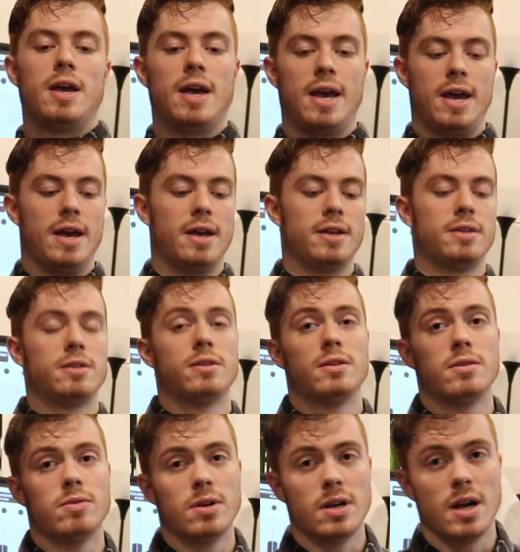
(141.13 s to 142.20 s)
and
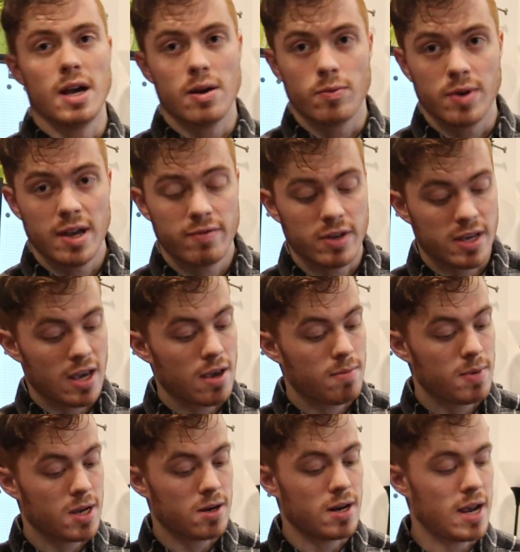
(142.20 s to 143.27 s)
we have a
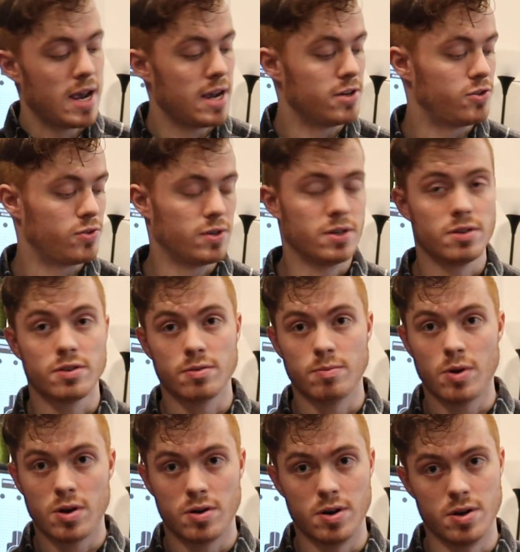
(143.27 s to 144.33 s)
game here at Azure
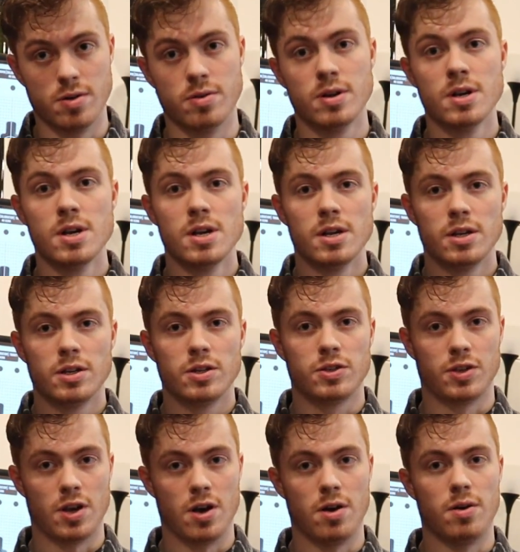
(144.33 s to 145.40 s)
tomorrow,
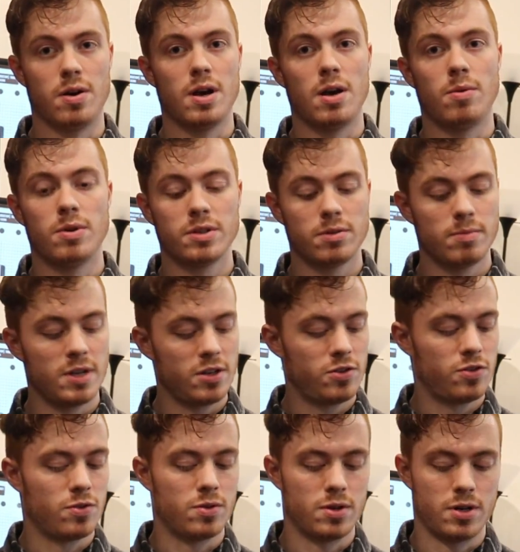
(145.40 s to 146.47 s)
so I wanted to make
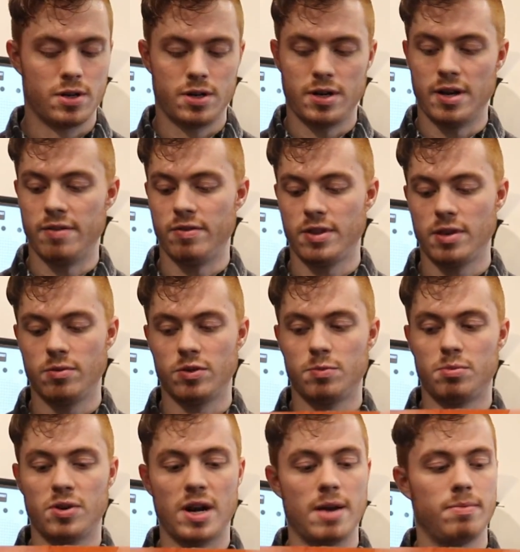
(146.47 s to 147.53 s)
sure everything was
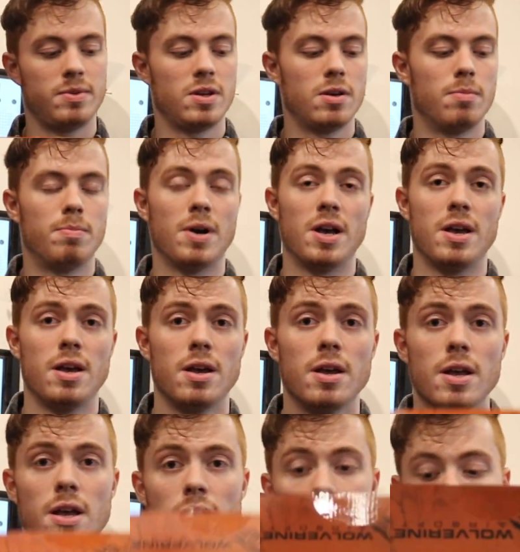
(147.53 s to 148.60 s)
prepped. But
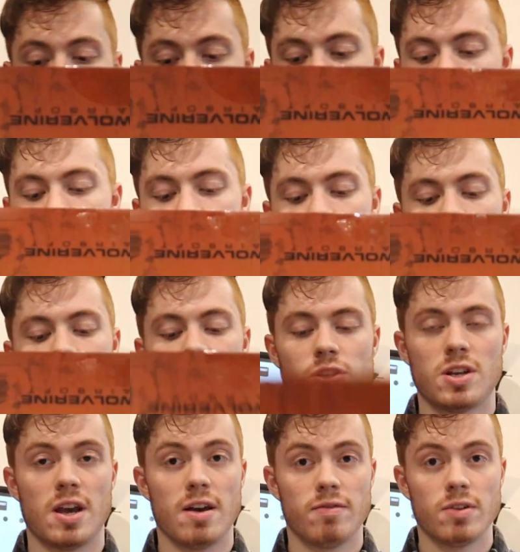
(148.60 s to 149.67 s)
I
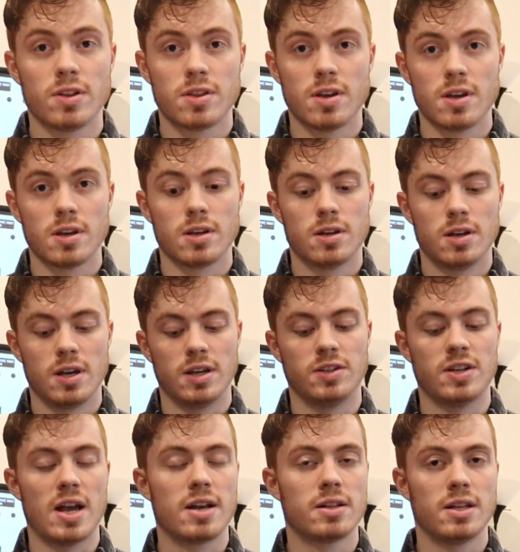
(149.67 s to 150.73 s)
repackaged everything
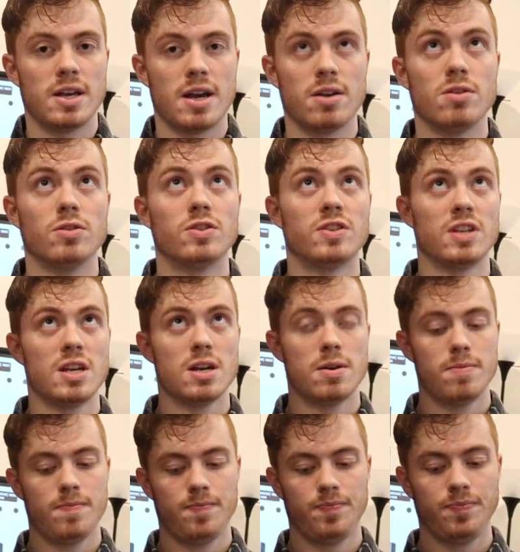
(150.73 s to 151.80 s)
exactly how you'd see
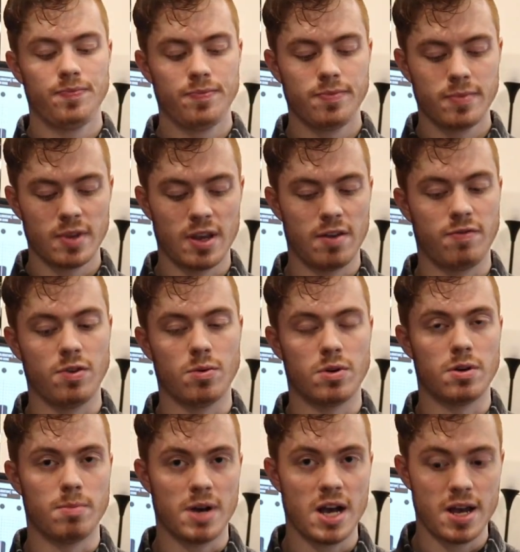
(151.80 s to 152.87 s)
it if you were
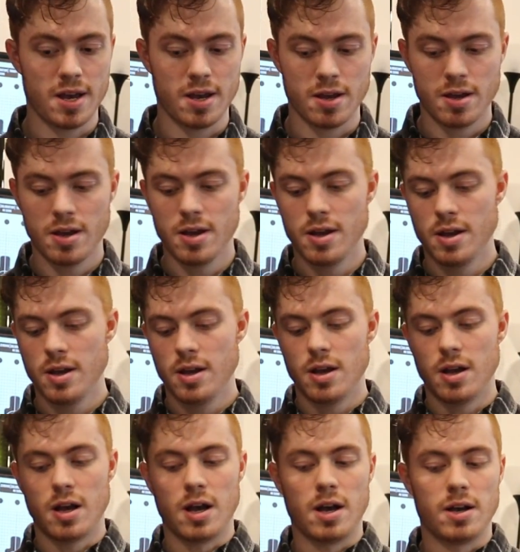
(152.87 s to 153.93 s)
to buy it,
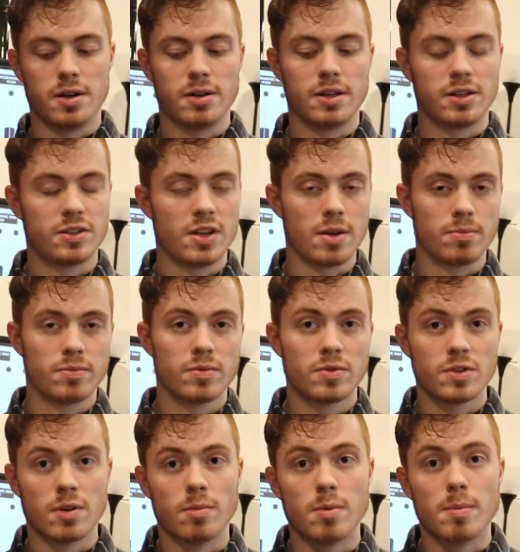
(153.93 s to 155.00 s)
except
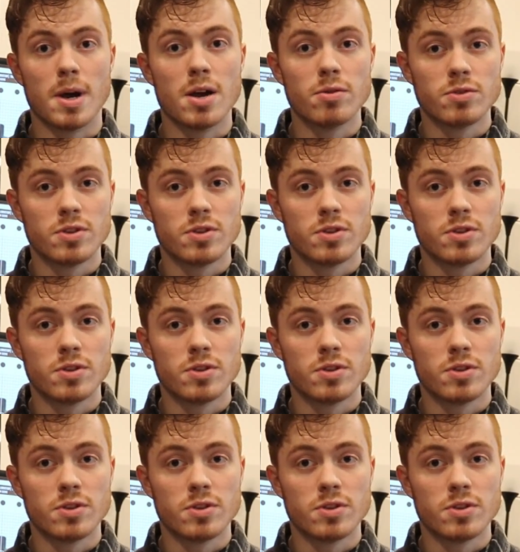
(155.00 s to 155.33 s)
some of my own